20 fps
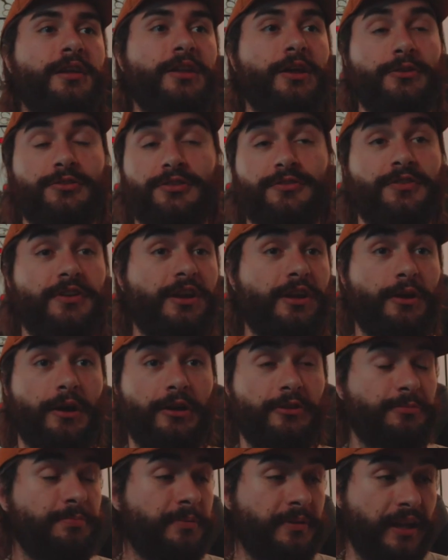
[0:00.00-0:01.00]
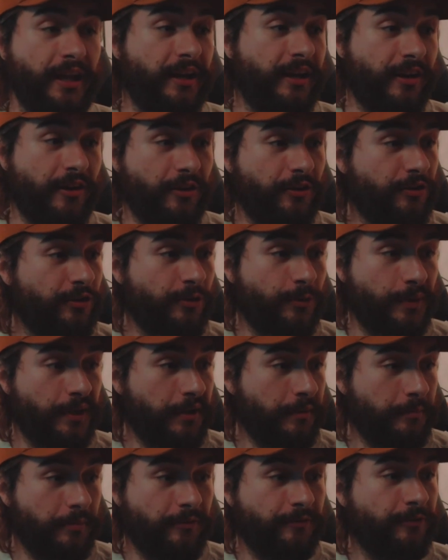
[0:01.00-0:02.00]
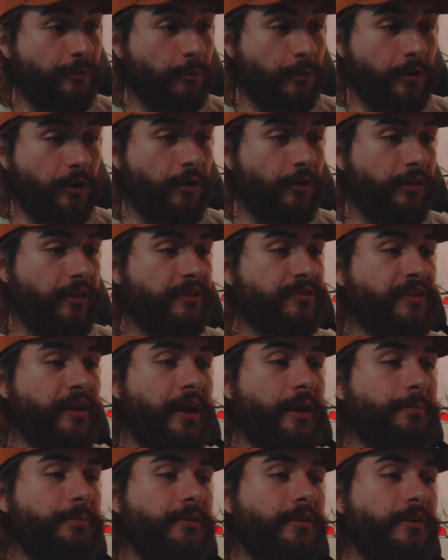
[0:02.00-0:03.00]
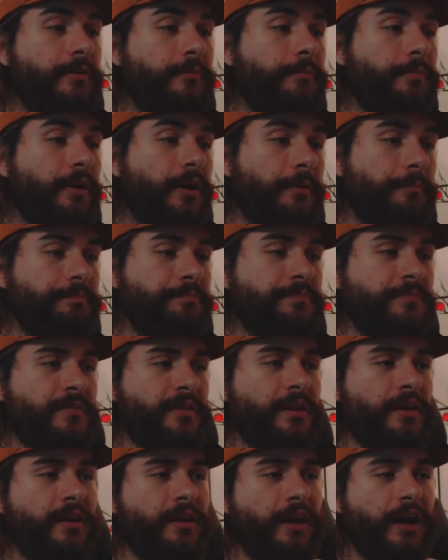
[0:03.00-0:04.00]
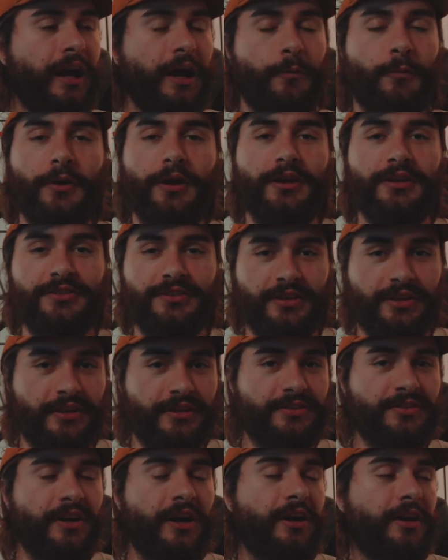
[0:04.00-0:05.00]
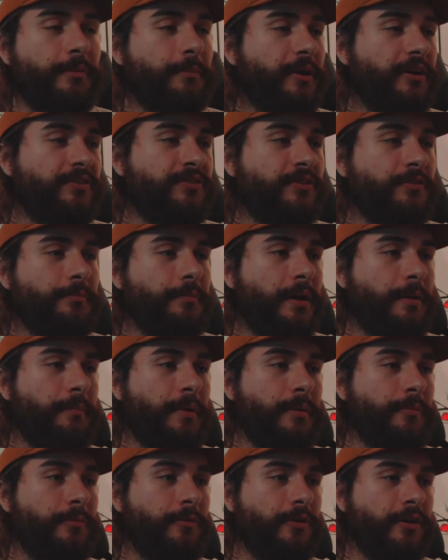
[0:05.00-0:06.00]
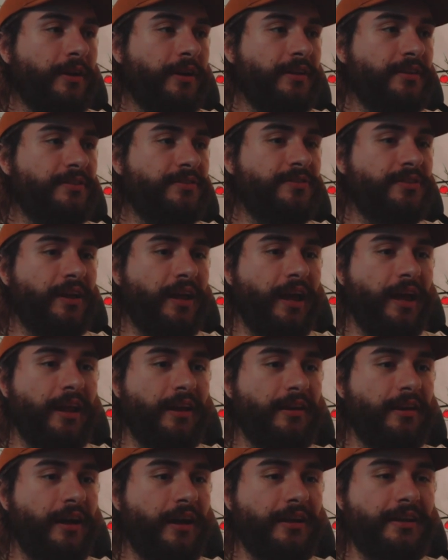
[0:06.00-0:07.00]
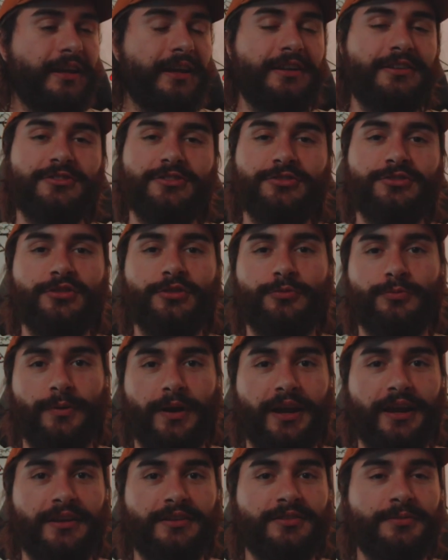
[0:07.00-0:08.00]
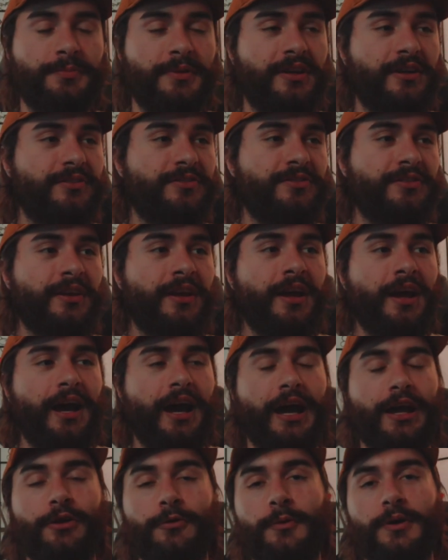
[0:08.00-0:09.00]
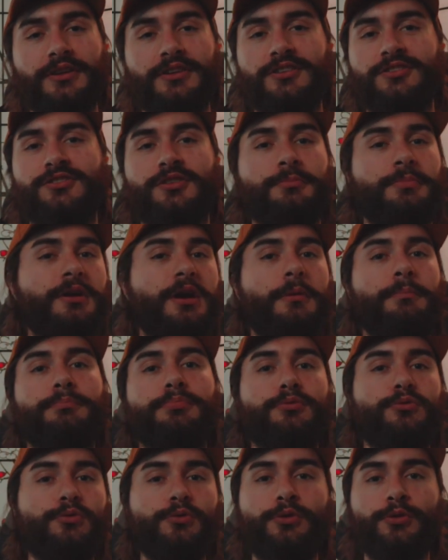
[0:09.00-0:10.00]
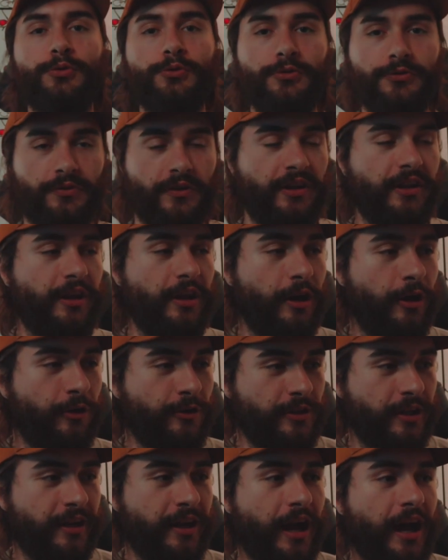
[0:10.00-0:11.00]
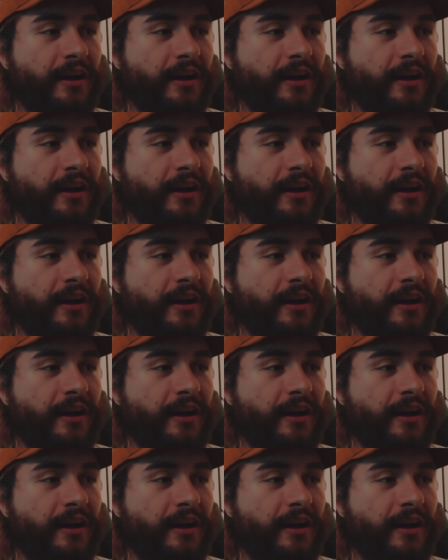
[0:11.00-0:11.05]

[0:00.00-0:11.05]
That was a video I was planning on doing before all this happened, but I wanted to talk about some of my memories, and again, just to rant, because I don't want this to be a boohoo video. Like